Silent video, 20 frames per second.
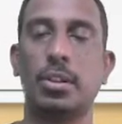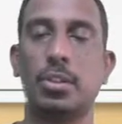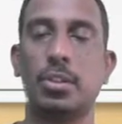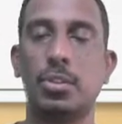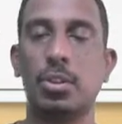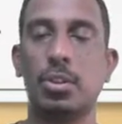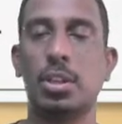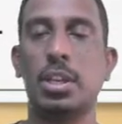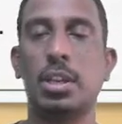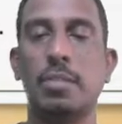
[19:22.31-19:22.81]

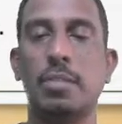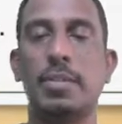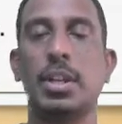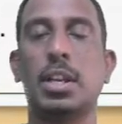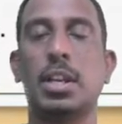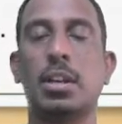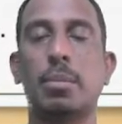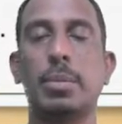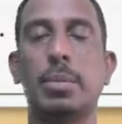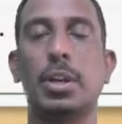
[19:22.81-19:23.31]
So here we'll
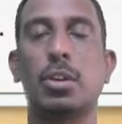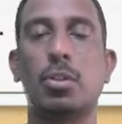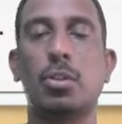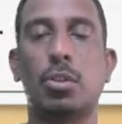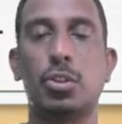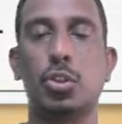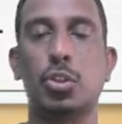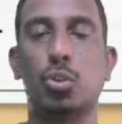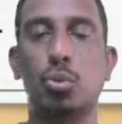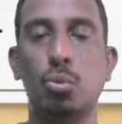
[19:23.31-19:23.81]
come
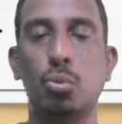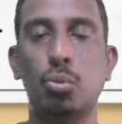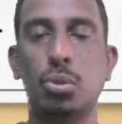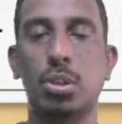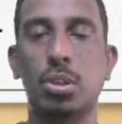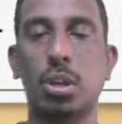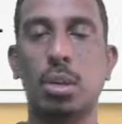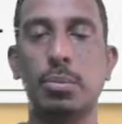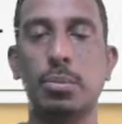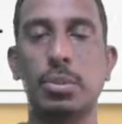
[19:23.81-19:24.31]
across two
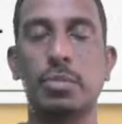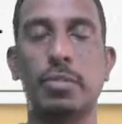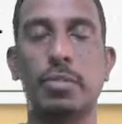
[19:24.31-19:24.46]
terms,